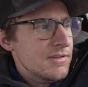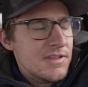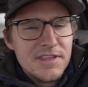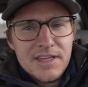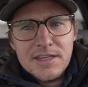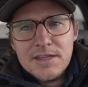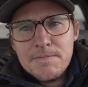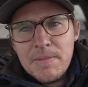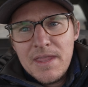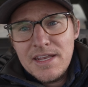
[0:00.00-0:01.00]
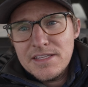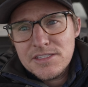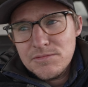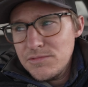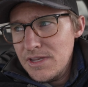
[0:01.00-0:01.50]
thing, and
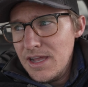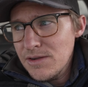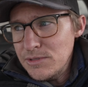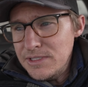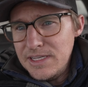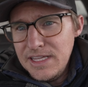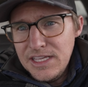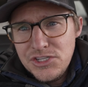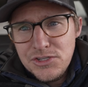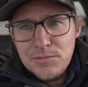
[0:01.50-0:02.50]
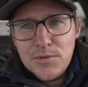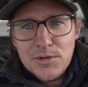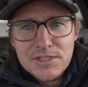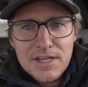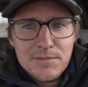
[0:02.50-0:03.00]
it's not really an issue
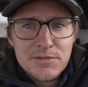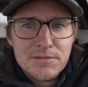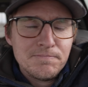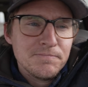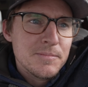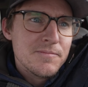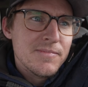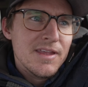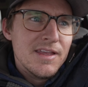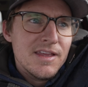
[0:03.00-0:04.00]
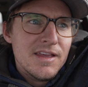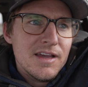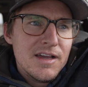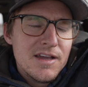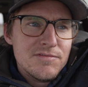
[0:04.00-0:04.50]
most times.
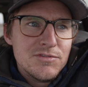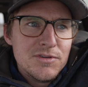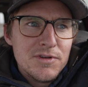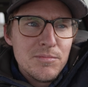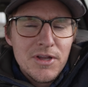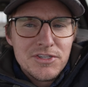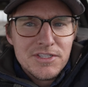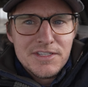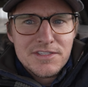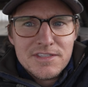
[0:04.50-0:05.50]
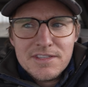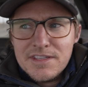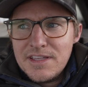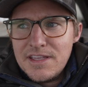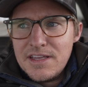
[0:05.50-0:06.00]
I've driven a bunch of these
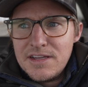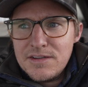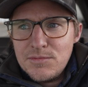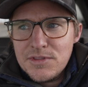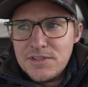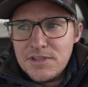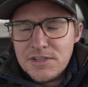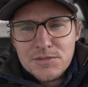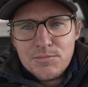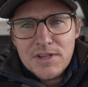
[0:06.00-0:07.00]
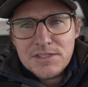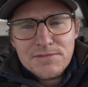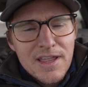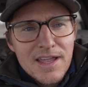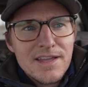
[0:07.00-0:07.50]
with the express
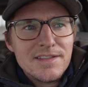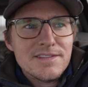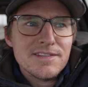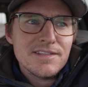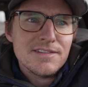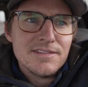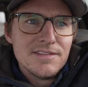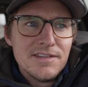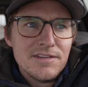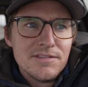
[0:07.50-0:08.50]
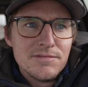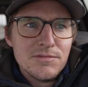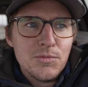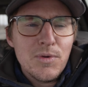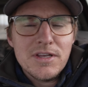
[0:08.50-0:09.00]
vans and, you know,
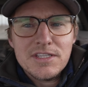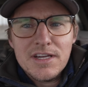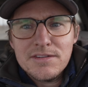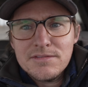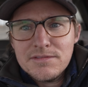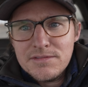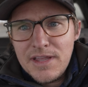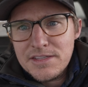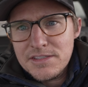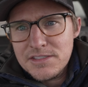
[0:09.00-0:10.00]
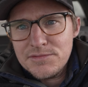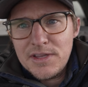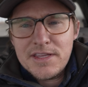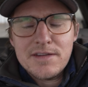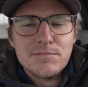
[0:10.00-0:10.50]
the 1-ton vans and stuff
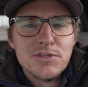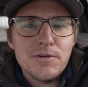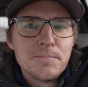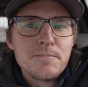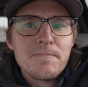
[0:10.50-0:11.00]
like that. So